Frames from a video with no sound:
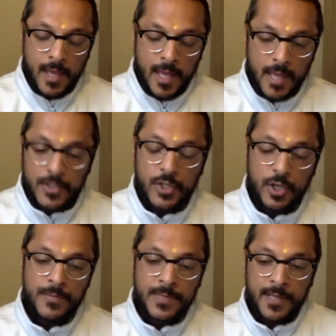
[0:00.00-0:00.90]
in
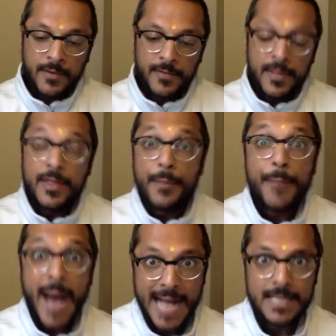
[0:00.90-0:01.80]
terms of the
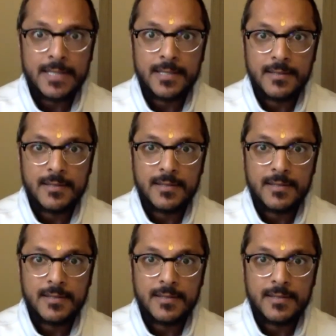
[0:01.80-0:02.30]
past,